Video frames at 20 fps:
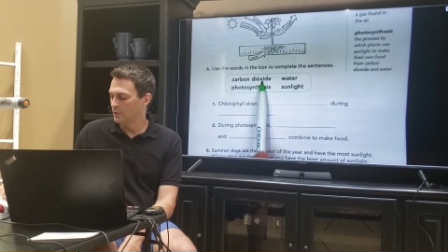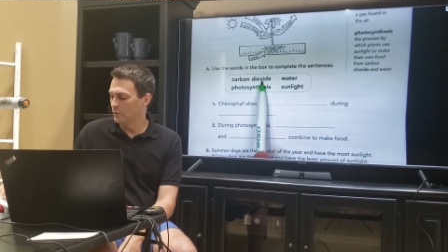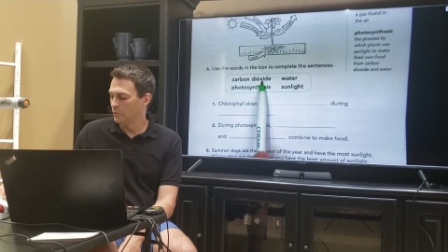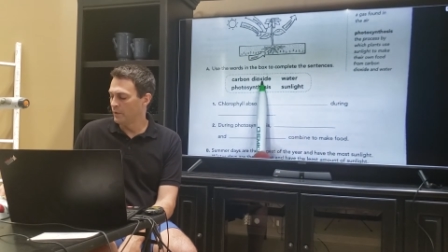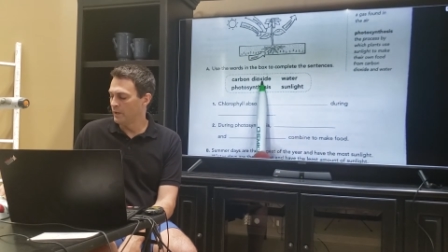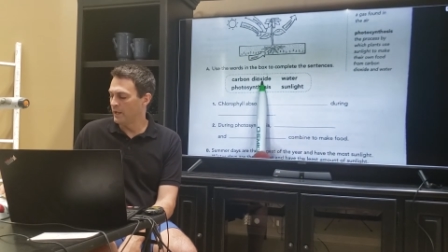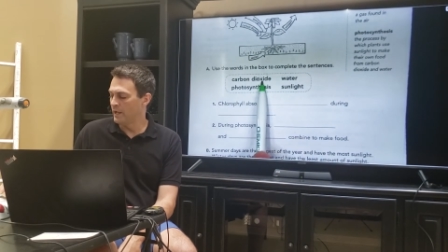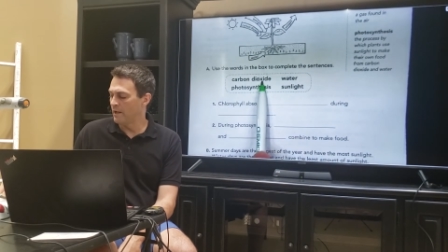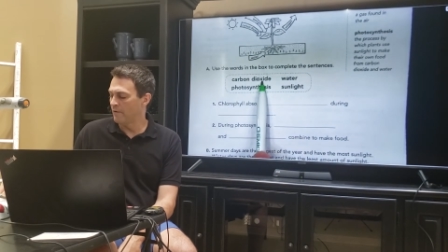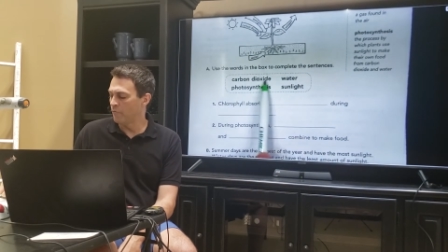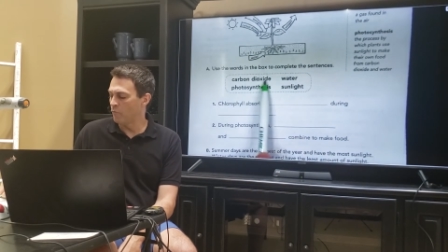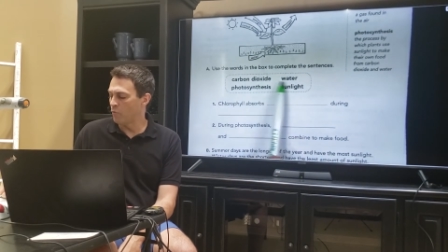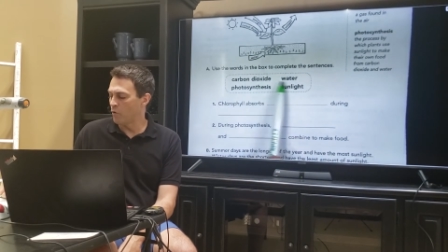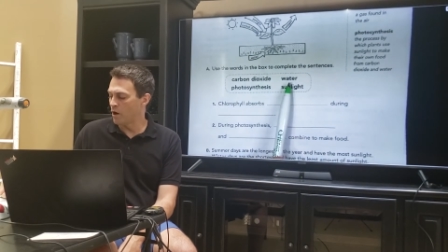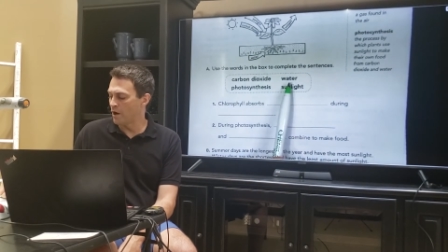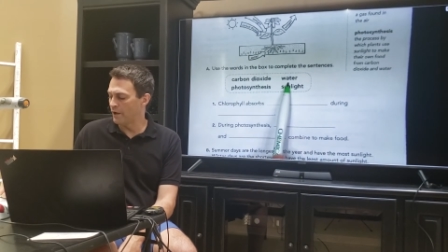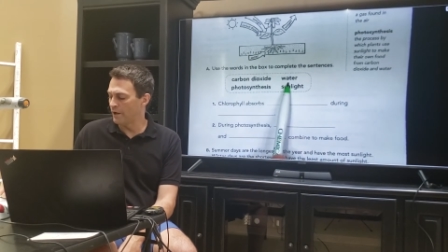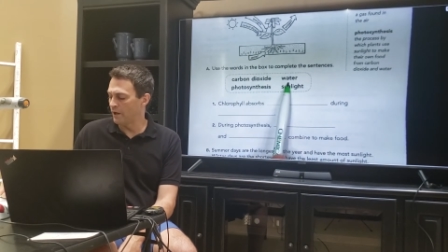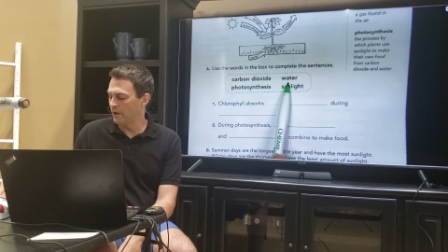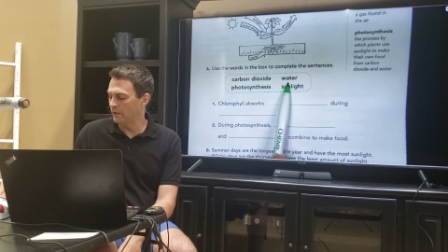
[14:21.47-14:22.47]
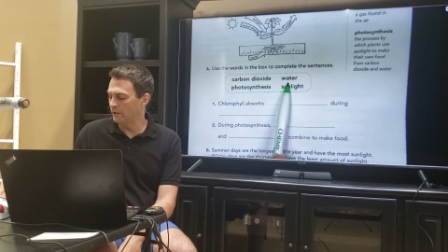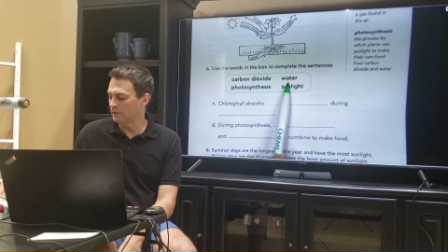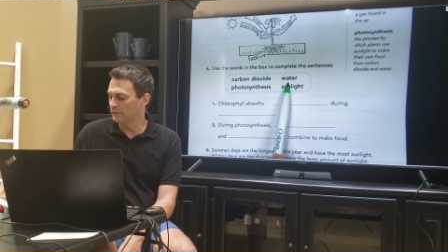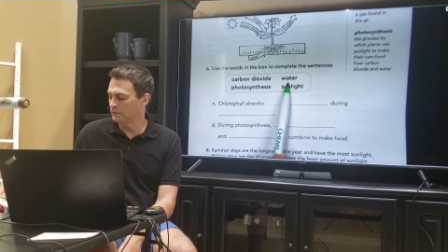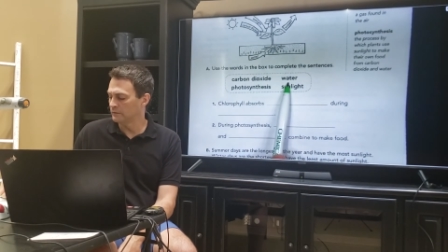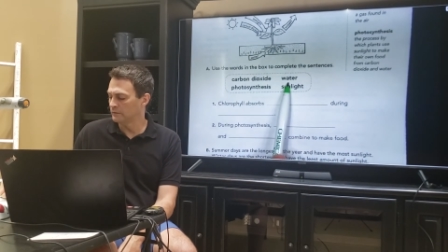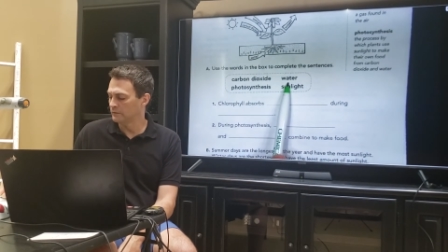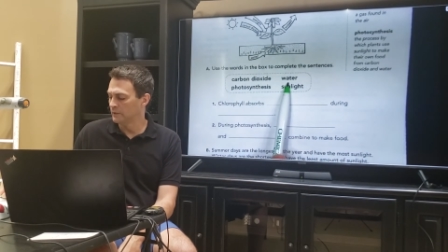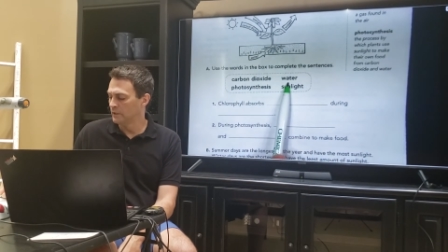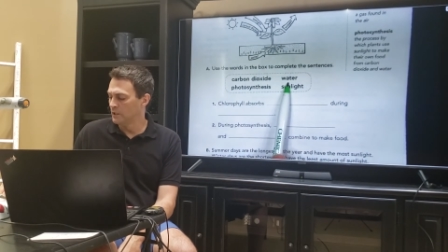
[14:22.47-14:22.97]
we have water,
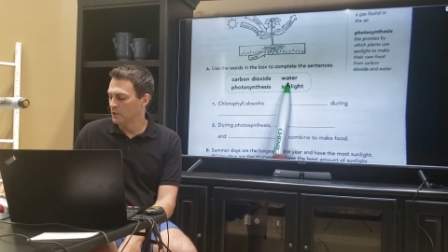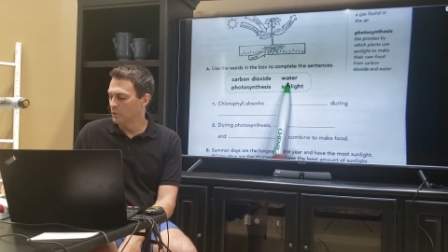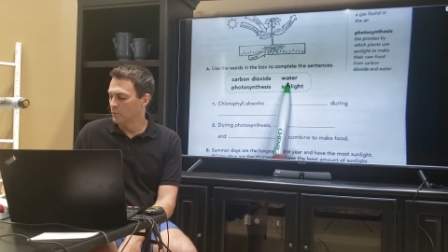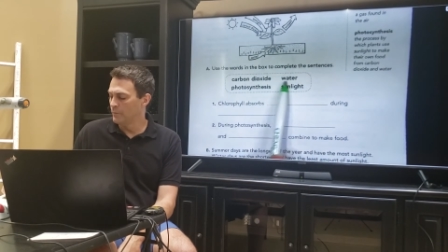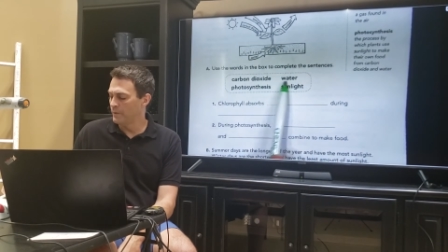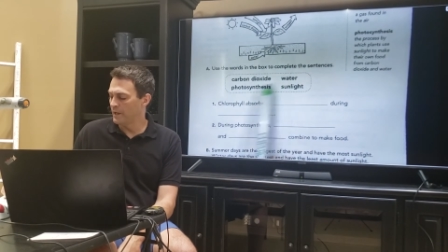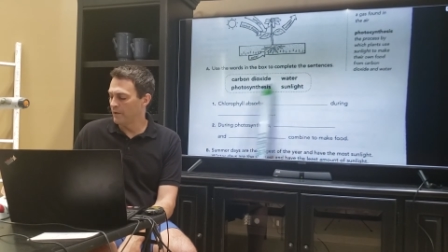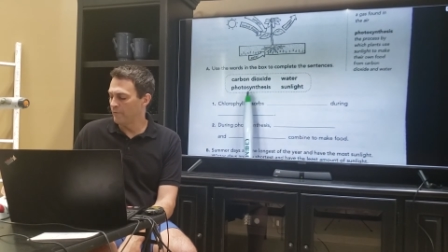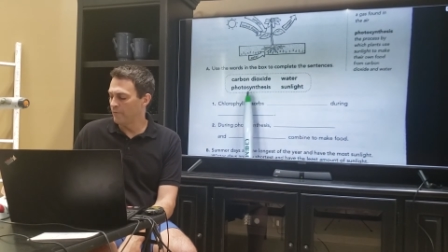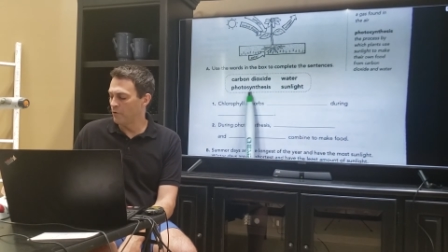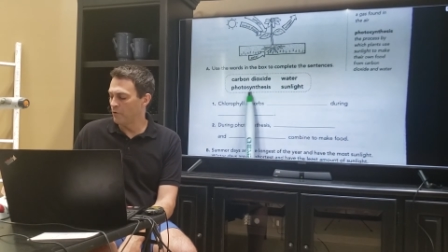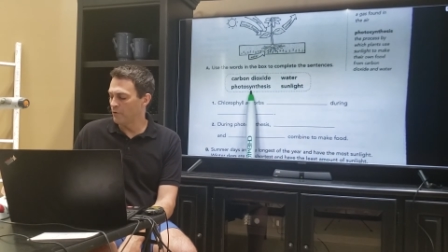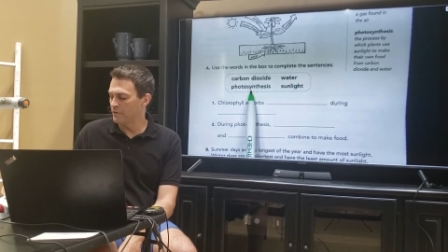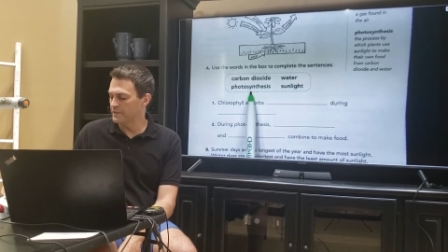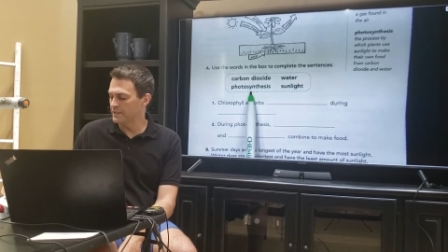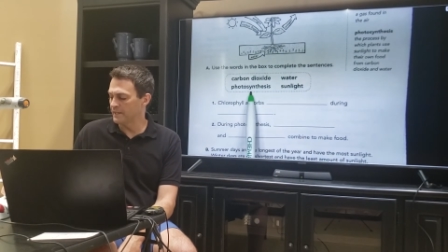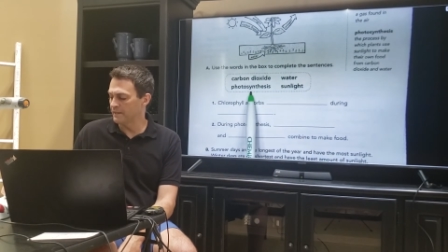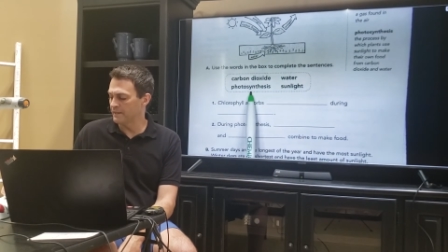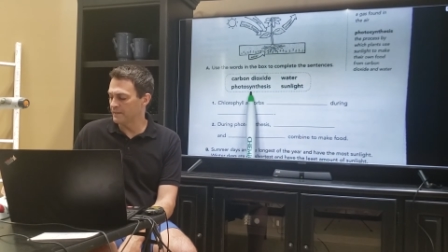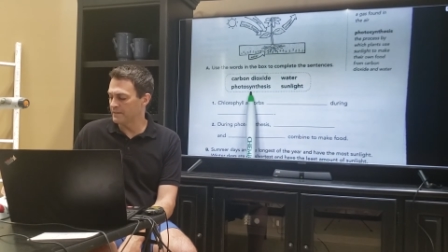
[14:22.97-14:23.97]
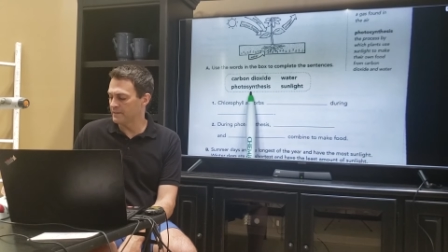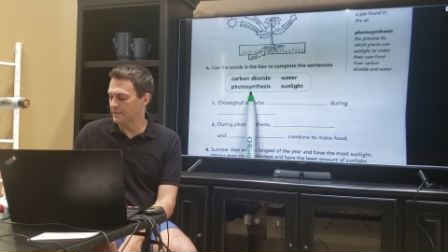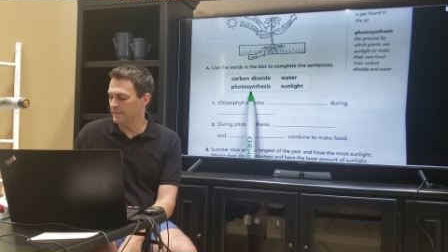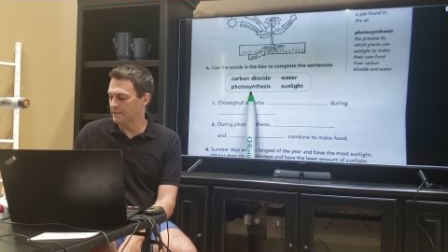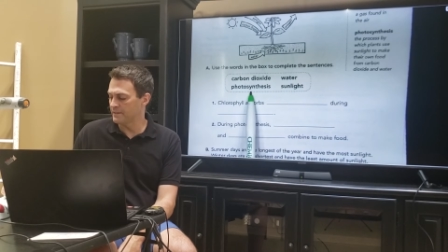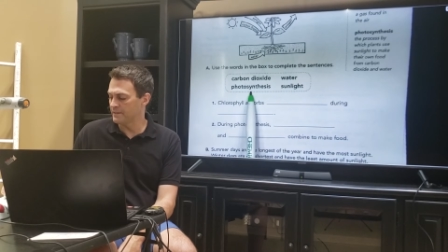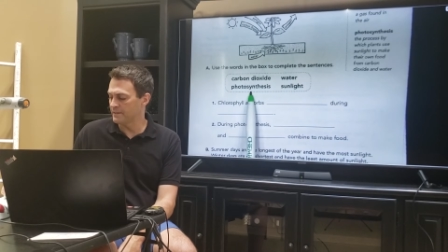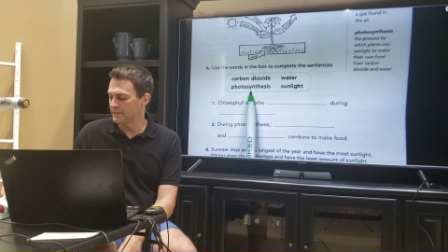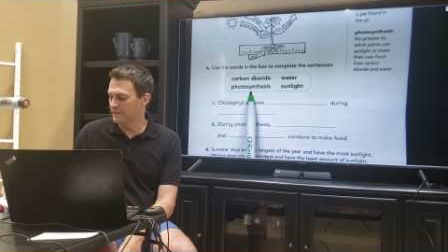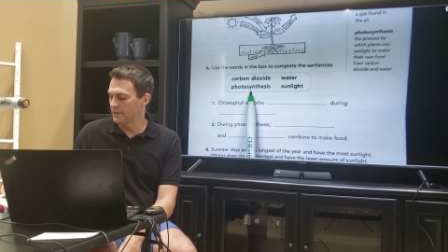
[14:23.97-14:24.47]
we have
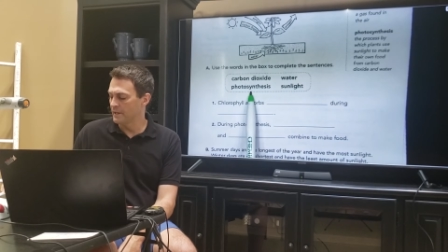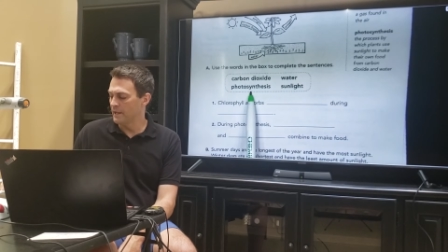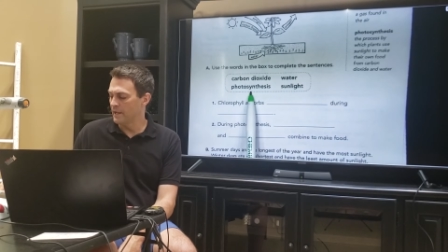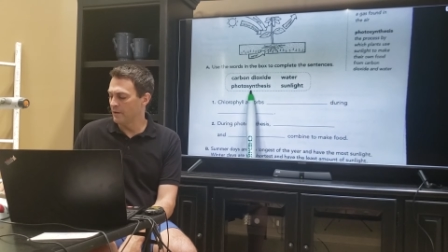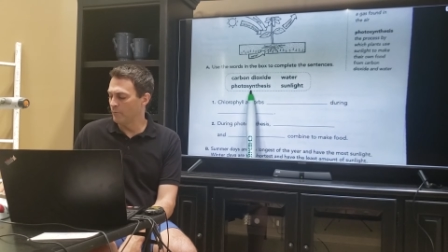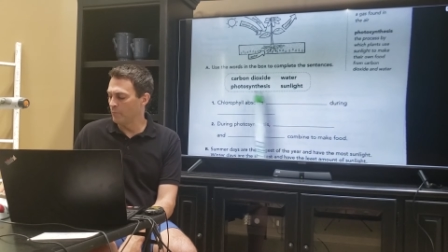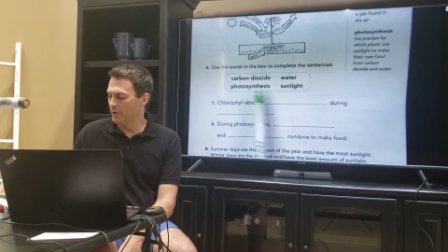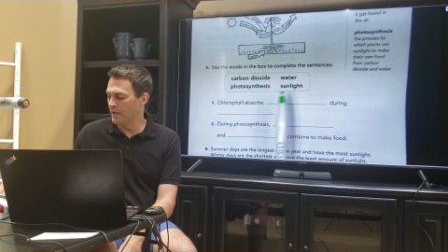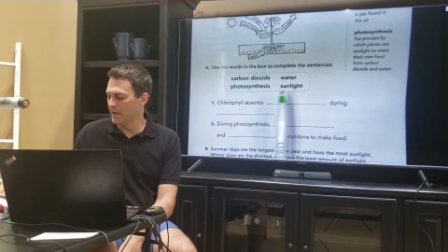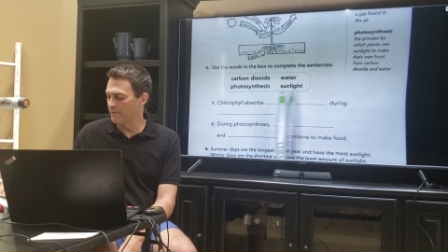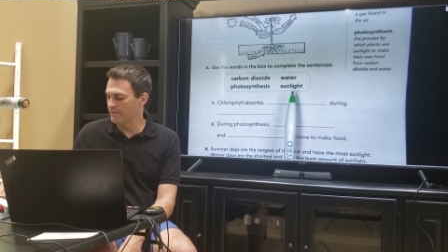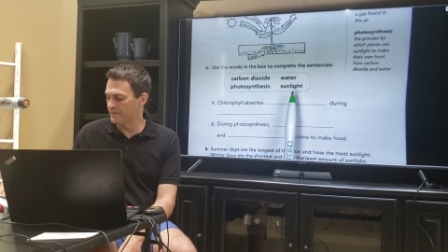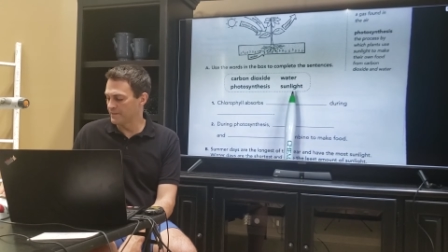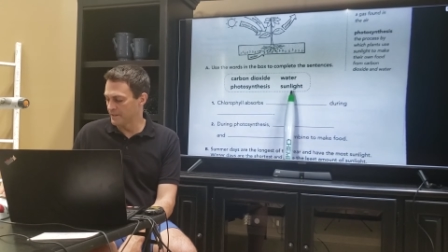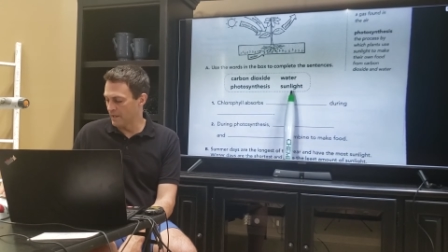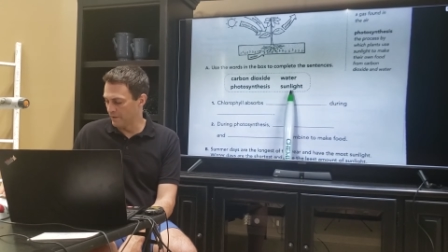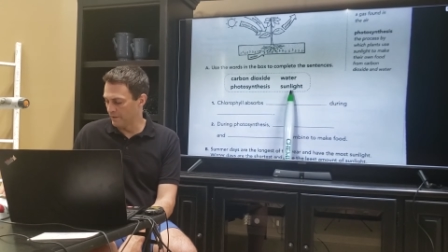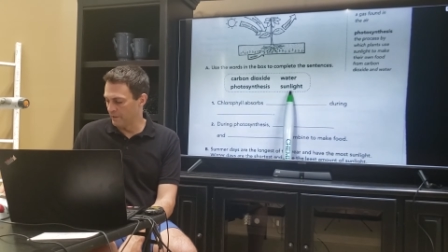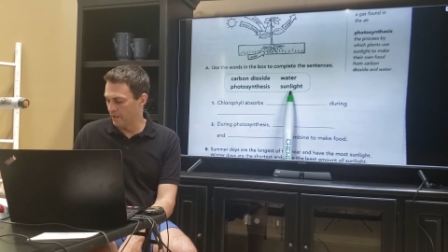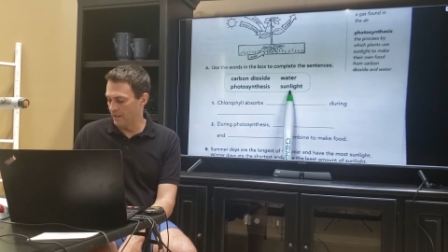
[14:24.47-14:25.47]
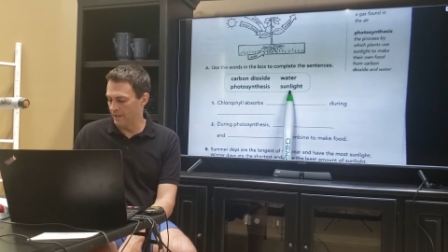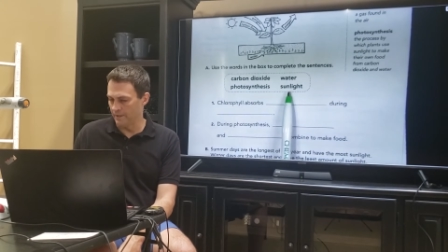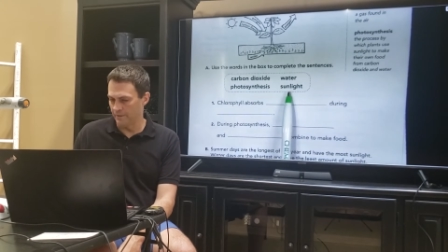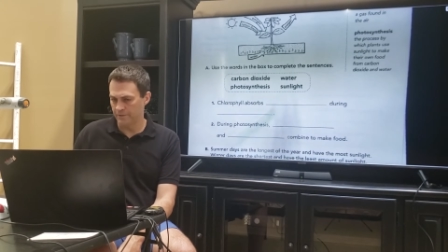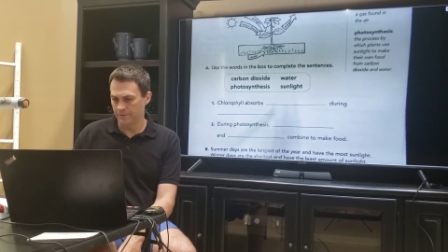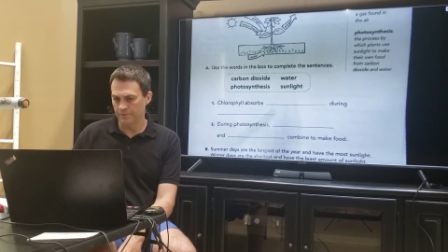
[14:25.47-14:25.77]
photosynthesis, and we have sunlight.